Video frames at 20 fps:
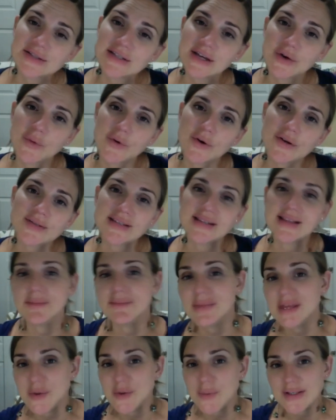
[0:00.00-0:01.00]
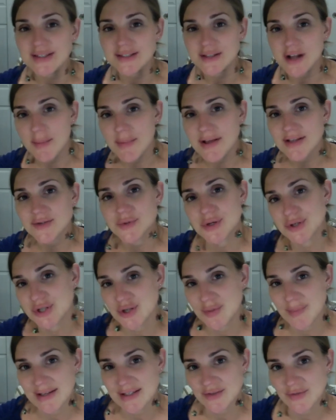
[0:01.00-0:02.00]
you at Starbucks with their 2 best friends to
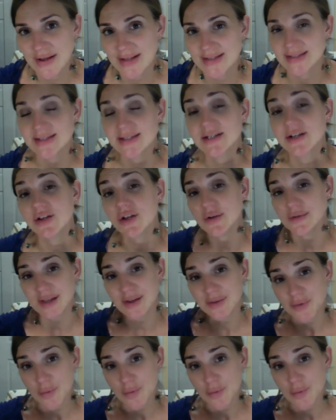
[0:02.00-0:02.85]
close out the orders.